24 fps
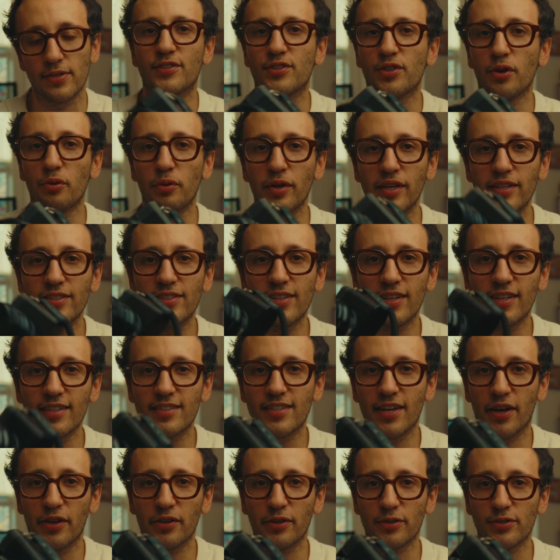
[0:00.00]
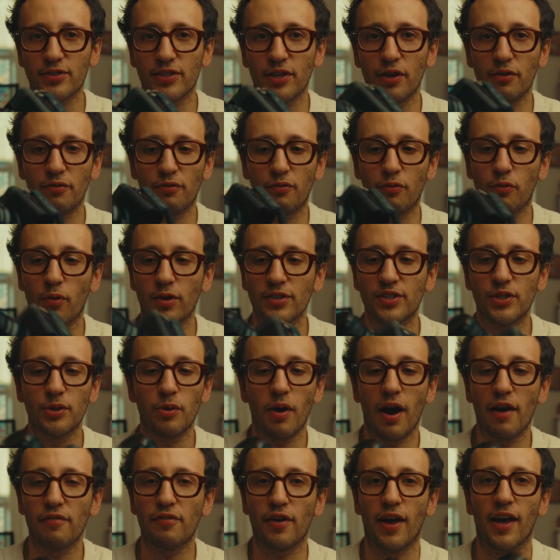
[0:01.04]
It's so easy to tell yourself once you
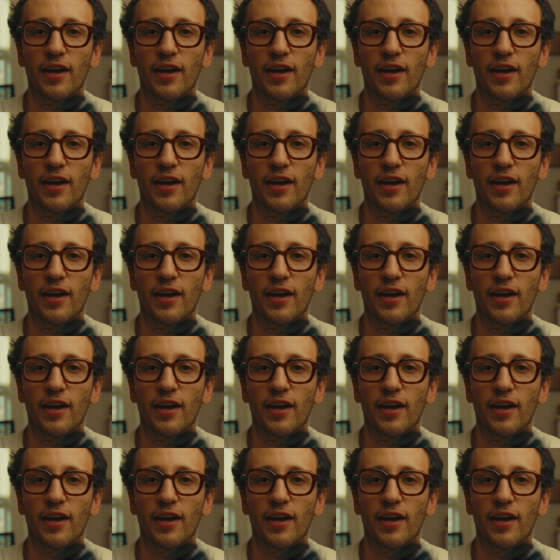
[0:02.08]
have